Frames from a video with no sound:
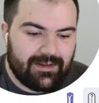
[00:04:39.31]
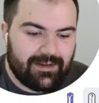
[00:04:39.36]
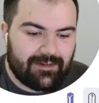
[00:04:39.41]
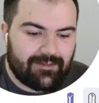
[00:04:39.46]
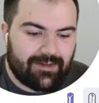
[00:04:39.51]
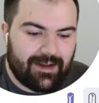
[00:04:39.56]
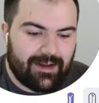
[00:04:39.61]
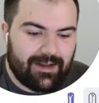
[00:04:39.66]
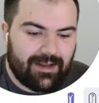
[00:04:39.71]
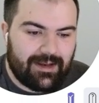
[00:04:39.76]

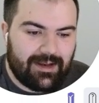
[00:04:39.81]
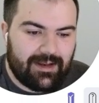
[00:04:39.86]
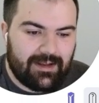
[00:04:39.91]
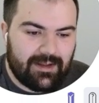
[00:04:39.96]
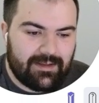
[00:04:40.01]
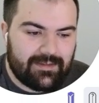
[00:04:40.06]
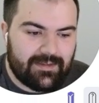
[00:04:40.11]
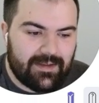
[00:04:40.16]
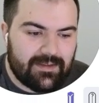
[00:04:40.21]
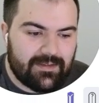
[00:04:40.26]
And
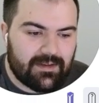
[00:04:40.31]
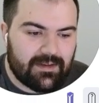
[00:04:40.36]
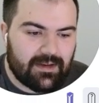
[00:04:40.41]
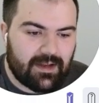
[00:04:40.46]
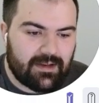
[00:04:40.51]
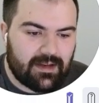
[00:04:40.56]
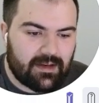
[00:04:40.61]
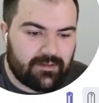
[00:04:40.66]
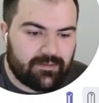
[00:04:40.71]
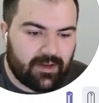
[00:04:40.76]
it's easy to
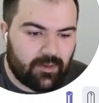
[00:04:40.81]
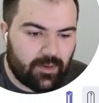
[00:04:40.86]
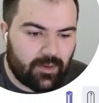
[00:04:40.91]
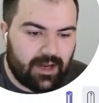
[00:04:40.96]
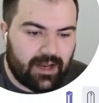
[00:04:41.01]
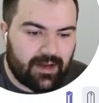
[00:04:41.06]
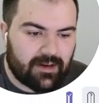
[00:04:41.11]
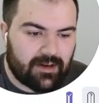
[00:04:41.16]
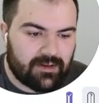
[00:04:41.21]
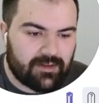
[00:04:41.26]
identify when
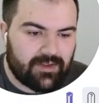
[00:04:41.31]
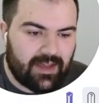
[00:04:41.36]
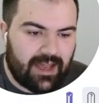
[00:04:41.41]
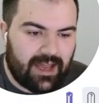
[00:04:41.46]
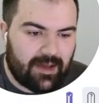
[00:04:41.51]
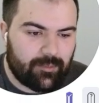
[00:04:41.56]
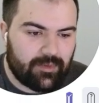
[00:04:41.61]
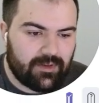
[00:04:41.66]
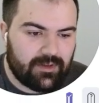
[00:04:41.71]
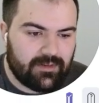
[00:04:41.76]
errors
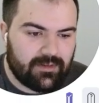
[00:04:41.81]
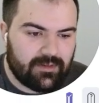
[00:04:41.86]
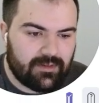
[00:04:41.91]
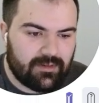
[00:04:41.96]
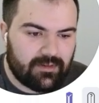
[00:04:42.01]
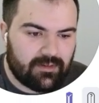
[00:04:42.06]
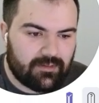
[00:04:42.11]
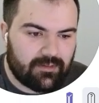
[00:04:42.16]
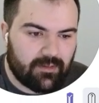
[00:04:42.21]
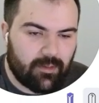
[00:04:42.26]
happened
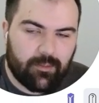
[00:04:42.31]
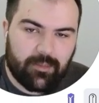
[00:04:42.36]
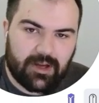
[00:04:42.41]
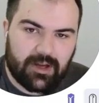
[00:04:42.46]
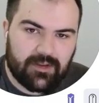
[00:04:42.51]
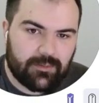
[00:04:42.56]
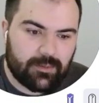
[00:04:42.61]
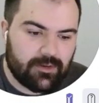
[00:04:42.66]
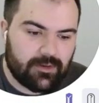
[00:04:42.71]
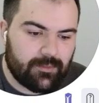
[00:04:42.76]
from the bot's
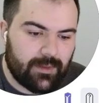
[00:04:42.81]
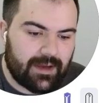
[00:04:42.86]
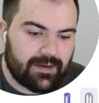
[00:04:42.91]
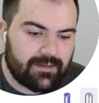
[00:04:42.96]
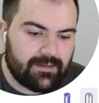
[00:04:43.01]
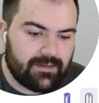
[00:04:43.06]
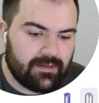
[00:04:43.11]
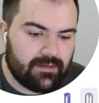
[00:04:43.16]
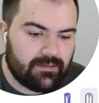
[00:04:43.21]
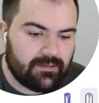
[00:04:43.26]

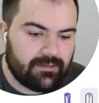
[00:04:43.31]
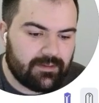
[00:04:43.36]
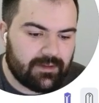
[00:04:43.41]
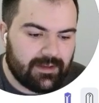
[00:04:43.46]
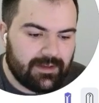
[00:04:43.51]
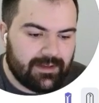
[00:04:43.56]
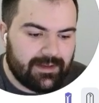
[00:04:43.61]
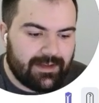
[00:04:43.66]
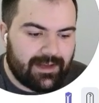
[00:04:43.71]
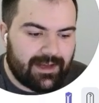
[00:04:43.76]
perspective.
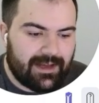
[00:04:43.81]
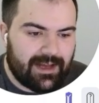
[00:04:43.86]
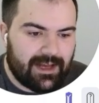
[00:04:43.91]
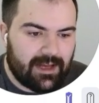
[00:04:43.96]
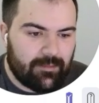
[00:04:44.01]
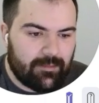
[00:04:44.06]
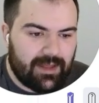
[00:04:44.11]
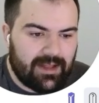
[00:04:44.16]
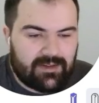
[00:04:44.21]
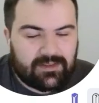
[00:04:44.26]

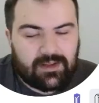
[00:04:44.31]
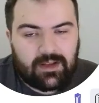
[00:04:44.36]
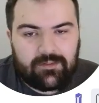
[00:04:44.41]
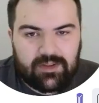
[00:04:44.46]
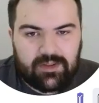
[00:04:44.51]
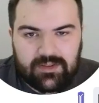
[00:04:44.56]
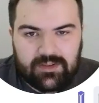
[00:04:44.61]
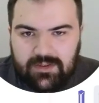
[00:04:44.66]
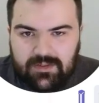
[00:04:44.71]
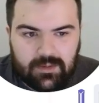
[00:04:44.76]
And it's
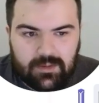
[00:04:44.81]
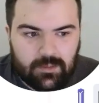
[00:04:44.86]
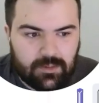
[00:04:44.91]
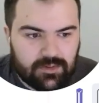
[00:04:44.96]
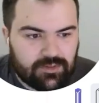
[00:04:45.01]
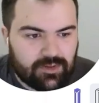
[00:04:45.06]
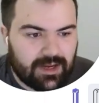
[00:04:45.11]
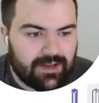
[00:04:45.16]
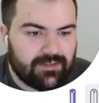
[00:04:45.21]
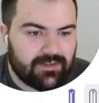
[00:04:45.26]
obvious to see what's
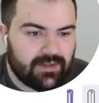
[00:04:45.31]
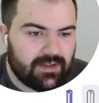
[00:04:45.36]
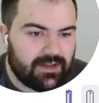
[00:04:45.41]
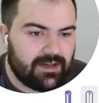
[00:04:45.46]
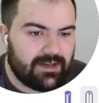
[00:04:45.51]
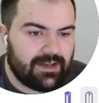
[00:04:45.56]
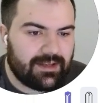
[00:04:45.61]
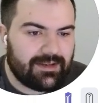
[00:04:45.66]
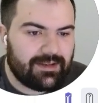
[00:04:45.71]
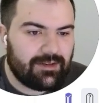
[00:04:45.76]

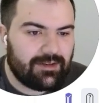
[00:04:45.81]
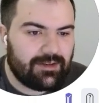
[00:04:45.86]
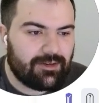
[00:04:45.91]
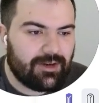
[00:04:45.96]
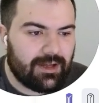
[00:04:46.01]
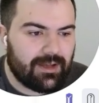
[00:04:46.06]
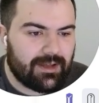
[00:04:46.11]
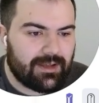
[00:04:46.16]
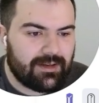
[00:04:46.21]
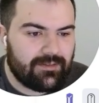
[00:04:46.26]
translated. And you're
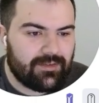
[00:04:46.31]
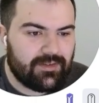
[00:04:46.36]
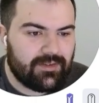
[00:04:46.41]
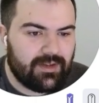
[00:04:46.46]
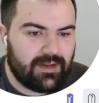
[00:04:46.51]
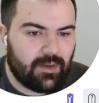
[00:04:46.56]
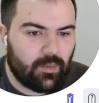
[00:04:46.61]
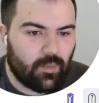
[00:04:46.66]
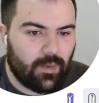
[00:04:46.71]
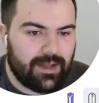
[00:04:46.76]
not
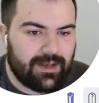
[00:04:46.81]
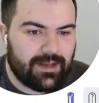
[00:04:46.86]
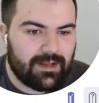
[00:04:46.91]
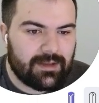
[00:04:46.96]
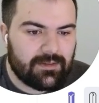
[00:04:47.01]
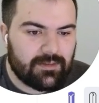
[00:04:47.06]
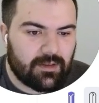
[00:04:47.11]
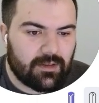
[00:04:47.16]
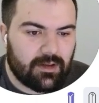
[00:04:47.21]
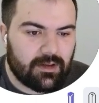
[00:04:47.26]
sitting waiting
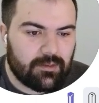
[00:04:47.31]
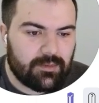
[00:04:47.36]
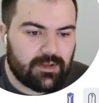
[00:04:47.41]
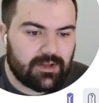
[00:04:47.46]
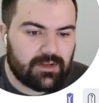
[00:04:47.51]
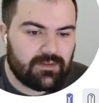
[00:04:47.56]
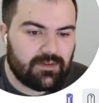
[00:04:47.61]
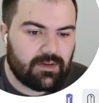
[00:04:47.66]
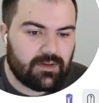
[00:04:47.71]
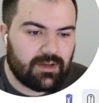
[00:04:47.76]
as long
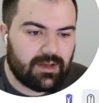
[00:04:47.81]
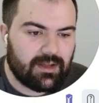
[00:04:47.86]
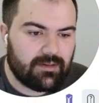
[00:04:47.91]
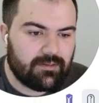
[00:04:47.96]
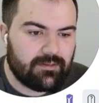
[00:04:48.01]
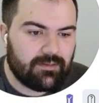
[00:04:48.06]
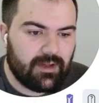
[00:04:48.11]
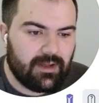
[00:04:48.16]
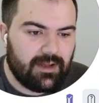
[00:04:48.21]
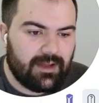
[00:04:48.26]
because you can
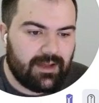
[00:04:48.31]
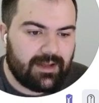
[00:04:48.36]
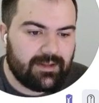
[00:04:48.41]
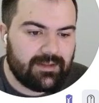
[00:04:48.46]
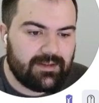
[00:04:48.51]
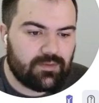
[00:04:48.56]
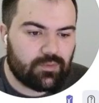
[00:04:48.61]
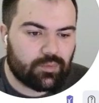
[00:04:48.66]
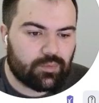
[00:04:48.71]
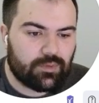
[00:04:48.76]
at
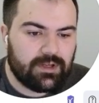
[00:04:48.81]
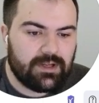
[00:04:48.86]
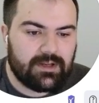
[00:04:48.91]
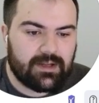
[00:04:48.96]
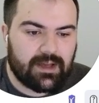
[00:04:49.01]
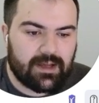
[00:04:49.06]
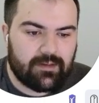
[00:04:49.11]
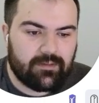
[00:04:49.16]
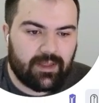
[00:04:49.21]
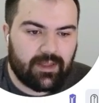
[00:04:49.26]
least read
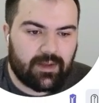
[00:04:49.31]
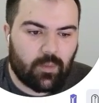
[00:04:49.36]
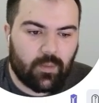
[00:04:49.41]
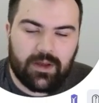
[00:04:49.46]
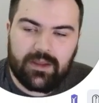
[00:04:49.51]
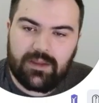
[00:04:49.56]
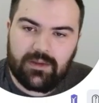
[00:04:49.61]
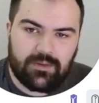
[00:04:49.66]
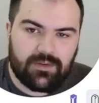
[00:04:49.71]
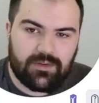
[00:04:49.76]
what
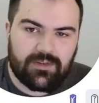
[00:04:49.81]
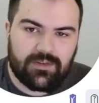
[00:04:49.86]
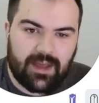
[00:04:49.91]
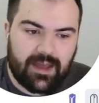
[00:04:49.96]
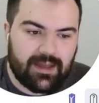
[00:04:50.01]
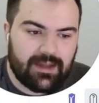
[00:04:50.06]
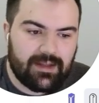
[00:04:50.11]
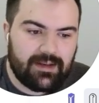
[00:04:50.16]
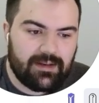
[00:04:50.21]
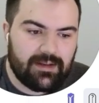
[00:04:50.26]
you
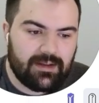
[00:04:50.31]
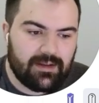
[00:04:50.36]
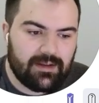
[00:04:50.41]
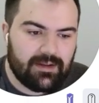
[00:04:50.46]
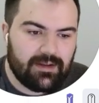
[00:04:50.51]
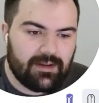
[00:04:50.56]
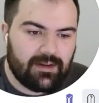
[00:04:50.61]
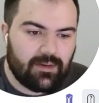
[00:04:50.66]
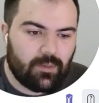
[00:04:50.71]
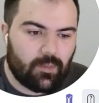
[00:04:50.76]
said
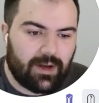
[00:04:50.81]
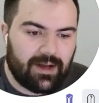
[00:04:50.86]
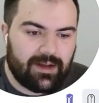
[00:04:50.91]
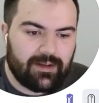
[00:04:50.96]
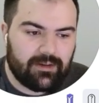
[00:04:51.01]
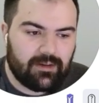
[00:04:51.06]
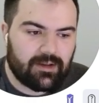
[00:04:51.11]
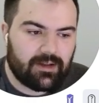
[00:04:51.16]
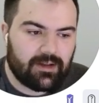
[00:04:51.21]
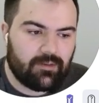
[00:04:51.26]
while
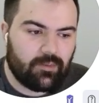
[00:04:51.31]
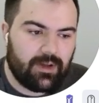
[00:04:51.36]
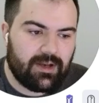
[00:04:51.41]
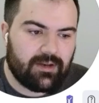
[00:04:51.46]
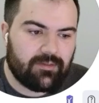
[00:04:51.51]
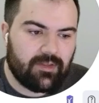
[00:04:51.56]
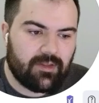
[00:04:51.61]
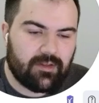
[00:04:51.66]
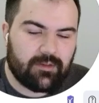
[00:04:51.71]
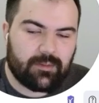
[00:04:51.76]
you're waiting
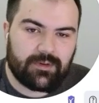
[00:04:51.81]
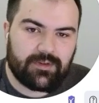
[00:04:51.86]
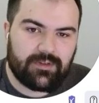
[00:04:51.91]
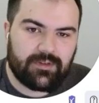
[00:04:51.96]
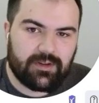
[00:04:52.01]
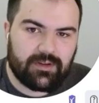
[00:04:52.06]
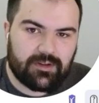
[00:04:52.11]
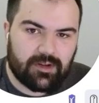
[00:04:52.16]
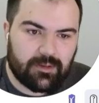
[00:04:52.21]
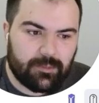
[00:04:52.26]
for the other person to
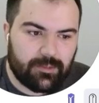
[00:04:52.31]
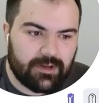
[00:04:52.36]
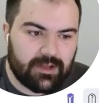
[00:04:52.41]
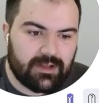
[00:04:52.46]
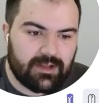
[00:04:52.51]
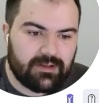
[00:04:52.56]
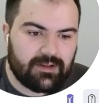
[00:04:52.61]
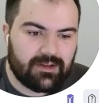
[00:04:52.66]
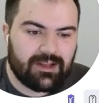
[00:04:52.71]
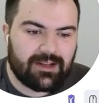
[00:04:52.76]
interpret it,
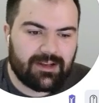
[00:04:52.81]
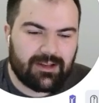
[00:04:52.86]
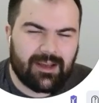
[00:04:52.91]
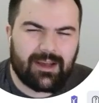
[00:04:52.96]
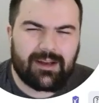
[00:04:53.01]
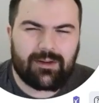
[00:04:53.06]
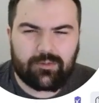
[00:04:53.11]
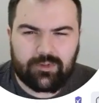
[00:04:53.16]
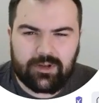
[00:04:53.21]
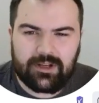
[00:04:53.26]
and you can
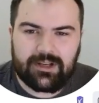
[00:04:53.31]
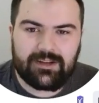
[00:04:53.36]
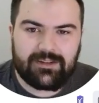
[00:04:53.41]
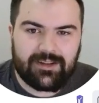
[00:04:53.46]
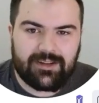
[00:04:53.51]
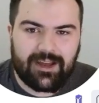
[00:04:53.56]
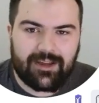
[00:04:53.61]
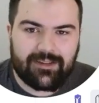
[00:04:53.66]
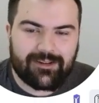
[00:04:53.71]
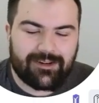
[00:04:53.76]
read it
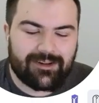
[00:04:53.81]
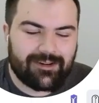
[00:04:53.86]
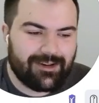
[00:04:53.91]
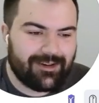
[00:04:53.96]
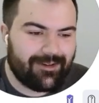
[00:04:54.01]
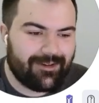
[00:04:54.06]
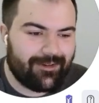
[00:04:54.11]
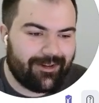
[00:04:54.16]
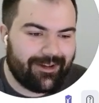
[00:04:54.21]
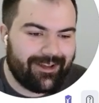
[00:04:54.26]
together in
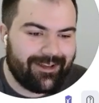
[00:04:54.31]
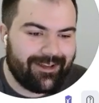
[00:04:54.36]
a way.